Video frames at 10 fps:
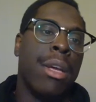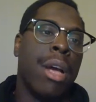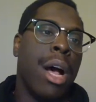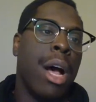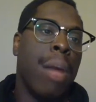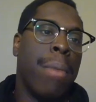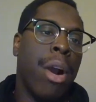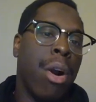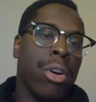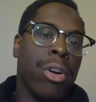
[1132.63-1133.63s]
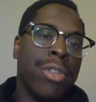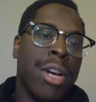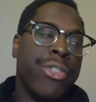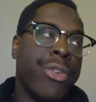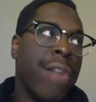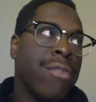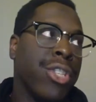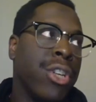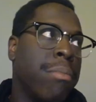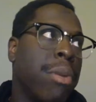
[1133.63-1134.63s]
My heart goes out to every
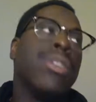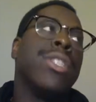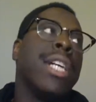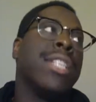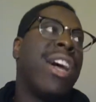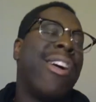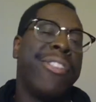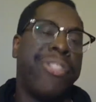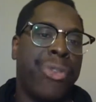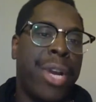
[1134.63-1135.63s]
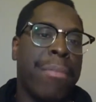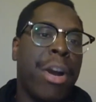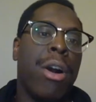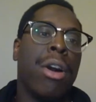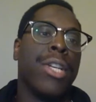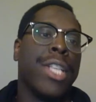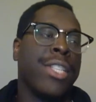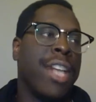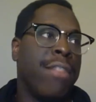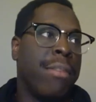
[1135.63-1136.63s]
single person that's out on the street. My heart goes out
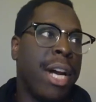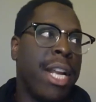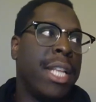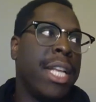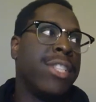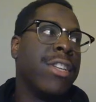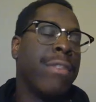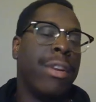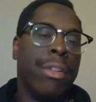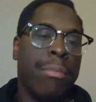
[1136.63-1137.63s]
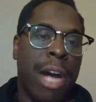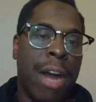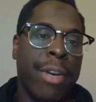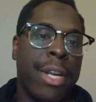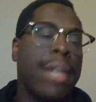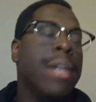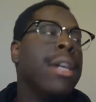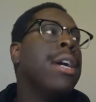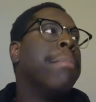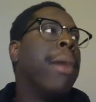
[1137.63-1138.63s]
to everybody that's suffering through poverty.
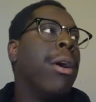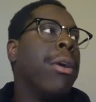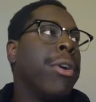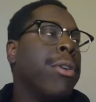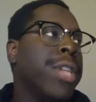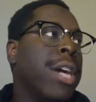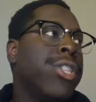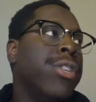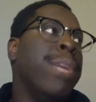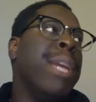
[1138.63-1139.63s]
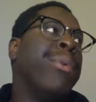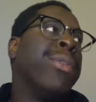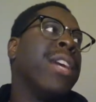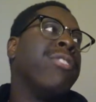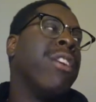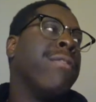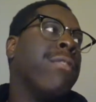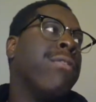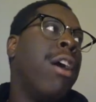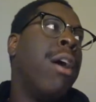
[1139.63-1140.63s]
My heart goes out to people that suffer
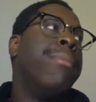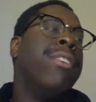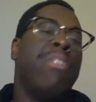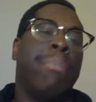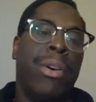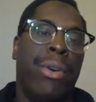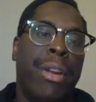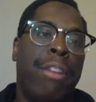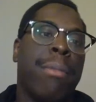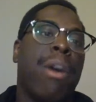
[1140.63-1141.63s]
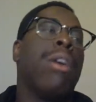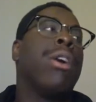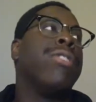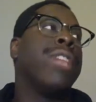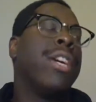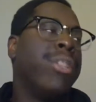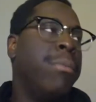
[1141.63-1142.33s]
from disabilities. My heart goes out to